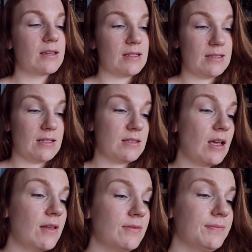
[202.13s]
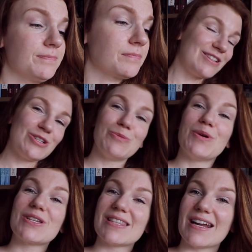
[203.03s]
Kristiansand. The 2
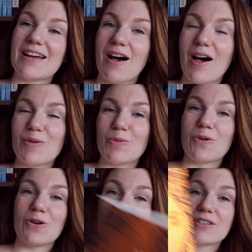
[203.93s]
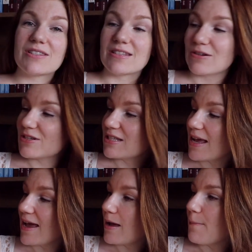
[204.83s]
books that I got were Circe
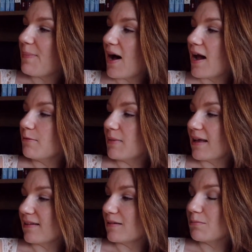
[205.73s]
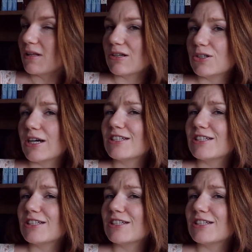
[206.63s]
by Madeline Miller.